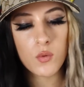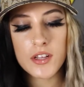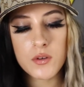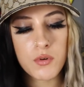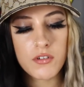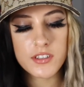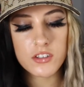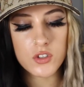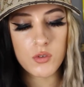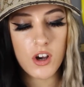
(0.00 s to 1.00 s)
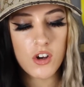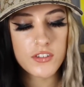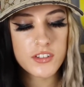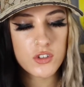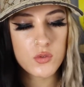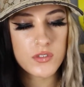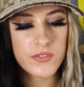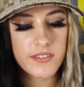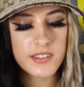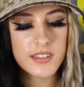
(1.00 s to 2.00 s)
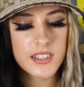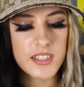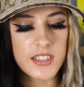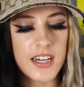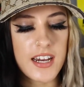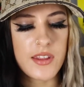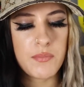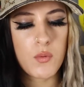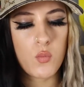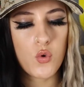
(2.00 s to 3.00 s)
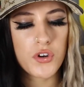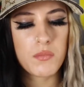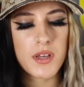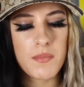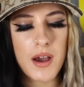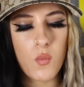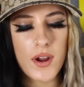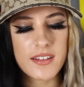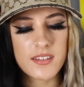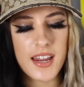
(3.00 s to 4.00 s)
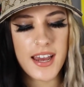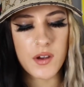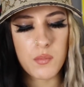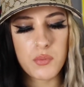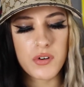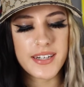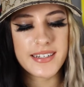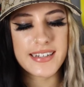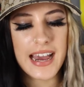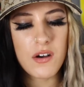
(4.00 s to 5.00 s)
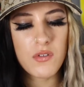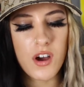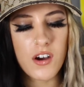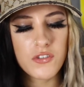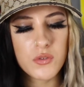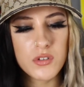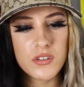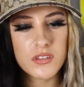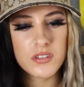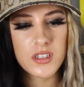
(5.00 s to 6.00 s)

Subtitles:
I have to borrow this glue. I heard this glue is very sticky and they've been warning me about where to like put it down afterwards.